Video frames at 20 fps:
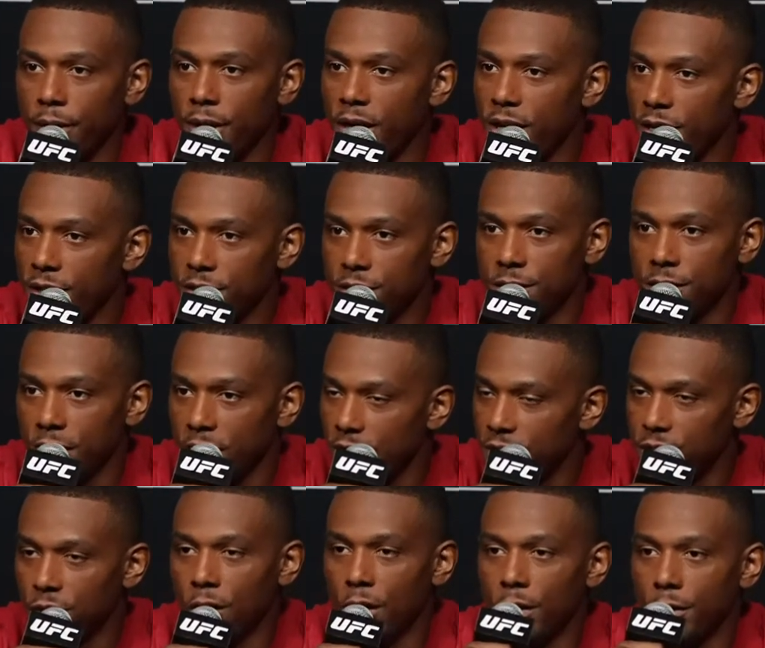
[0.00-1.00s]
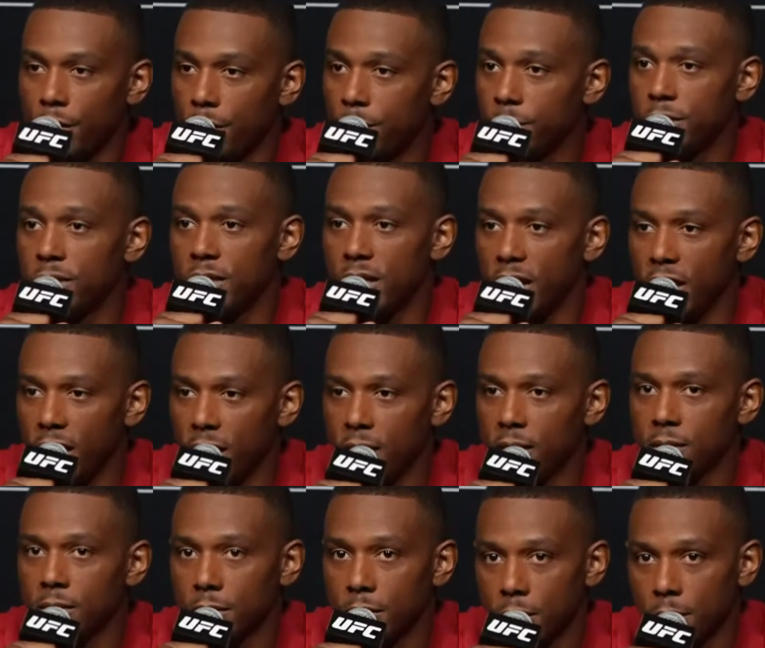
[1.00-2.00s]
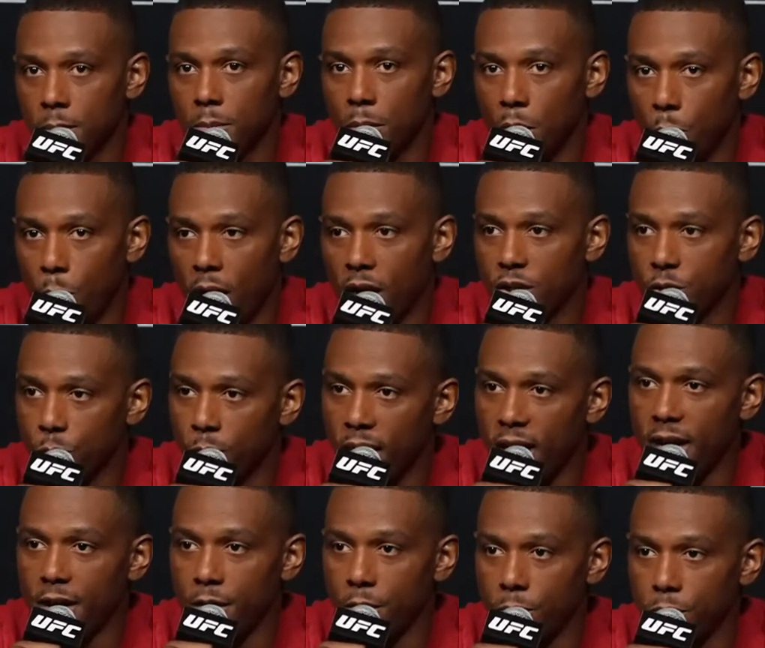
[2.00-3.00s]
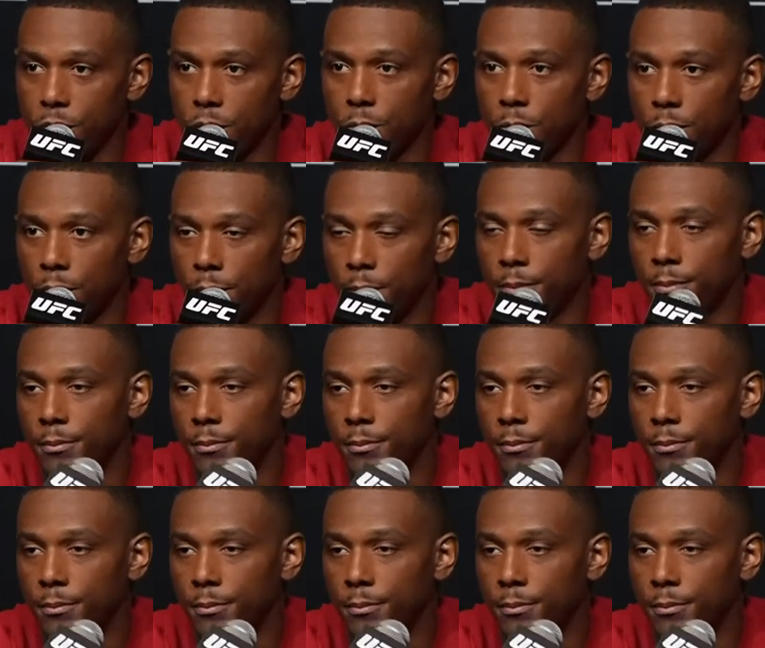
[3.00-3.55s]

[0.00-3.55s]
He's all those things, but watch what I do to him.